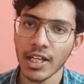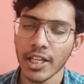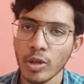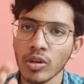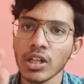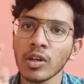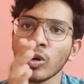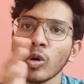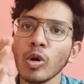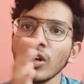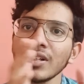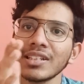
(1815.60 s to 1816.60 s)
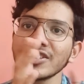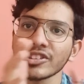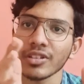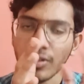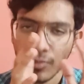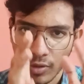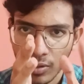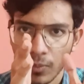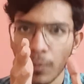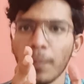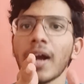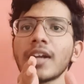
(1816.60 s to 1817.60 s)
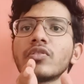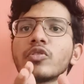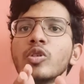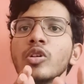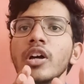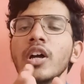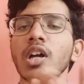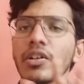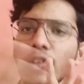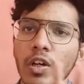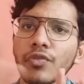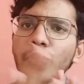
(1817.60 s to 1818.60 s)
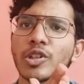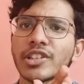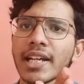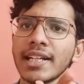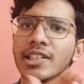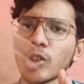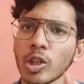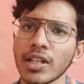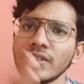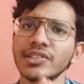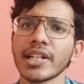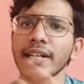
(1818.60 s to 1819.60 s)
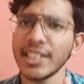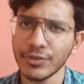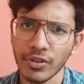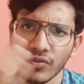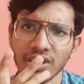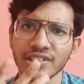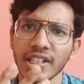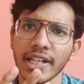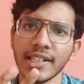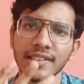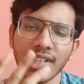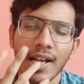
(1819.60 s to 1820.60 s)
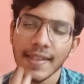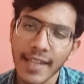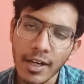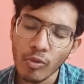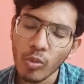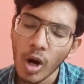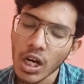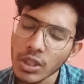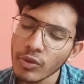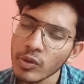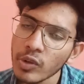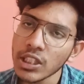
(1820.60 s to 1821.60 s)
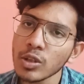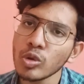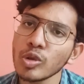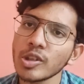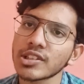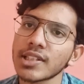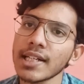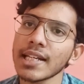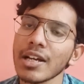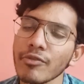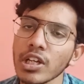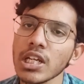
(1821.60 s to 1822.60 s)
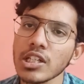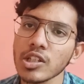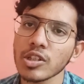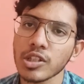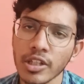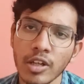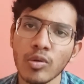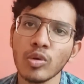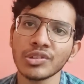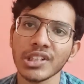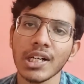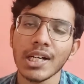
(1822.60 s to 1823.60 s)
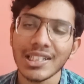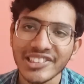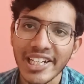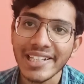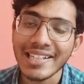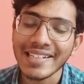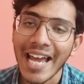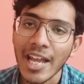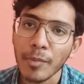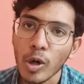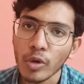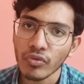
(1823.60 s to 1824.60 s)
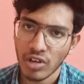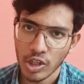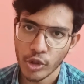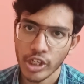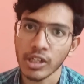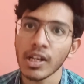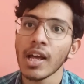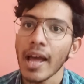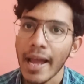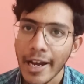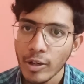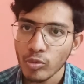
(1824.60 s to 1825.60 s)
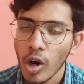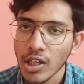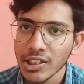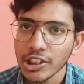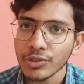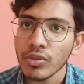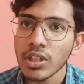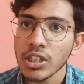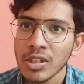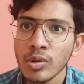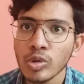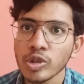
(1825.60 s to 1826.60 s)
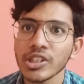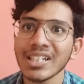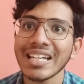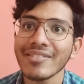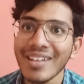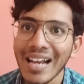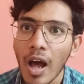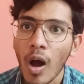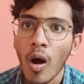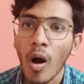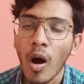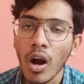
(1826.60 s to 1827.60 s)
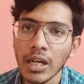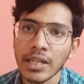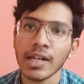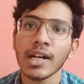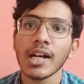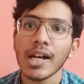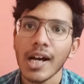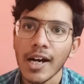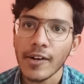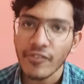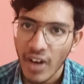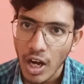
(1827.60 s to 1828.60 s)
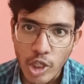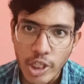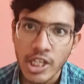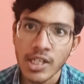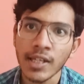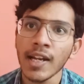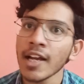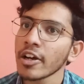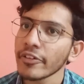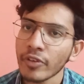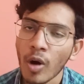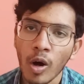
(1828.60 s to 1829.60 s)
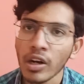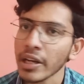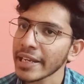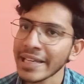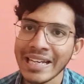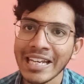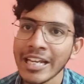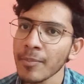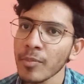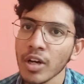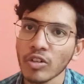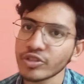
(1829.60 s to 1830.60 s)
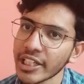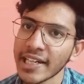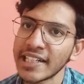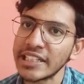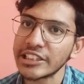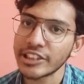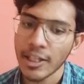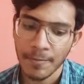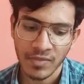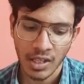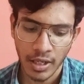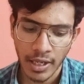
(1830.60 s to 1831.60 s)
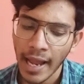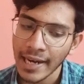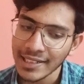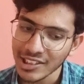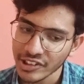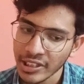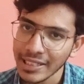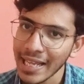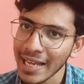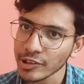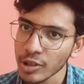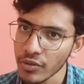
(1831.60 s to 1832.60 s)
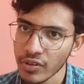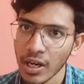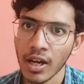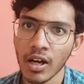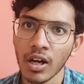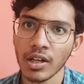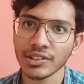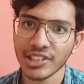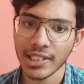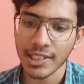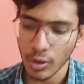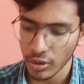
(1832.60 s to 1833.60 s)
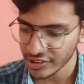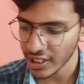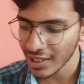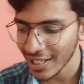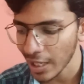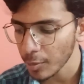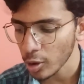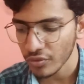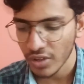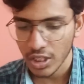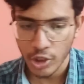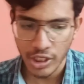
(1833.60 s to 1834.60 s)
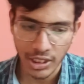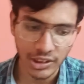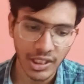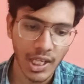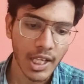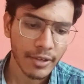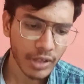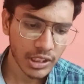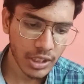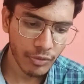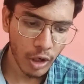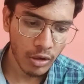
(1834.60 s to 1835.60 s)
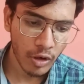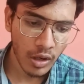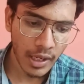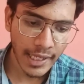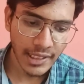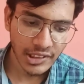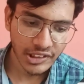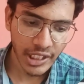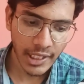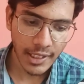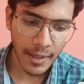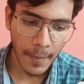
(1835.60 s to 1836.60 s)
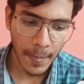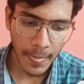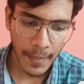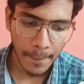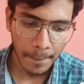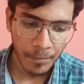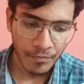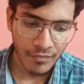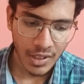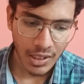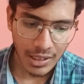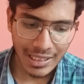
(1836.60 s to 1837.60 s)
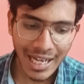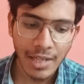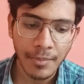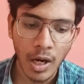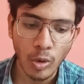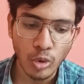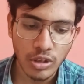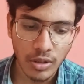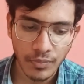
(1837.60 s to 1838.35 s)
You want to hold this part of code for 4 seconds or 10 seconds, 15 seconds. Then what we will do is that we use set timeout function, and what this will do is that it will halt a function for n number of seconds. Yeah, and the syntax of set timeout function is, first of all we will write set timeout